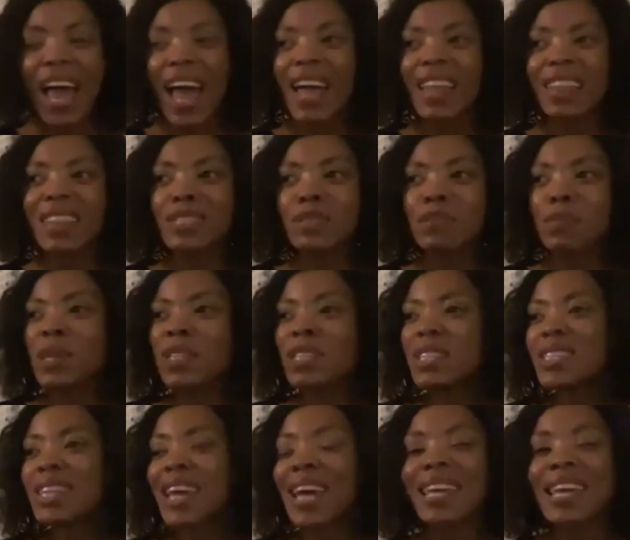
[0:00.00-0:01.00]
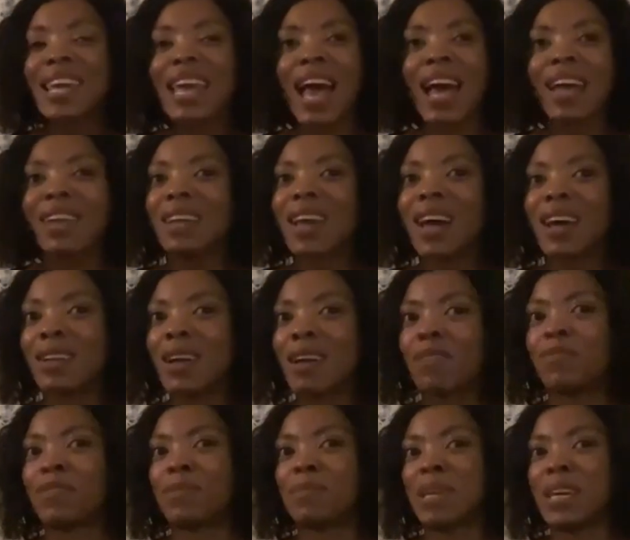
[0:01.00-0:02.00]
And this person's like, yeah, nah,
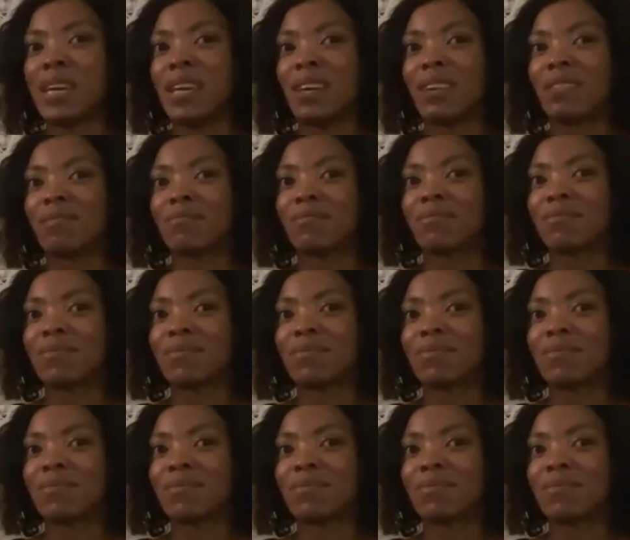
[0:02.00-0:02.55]
not for me.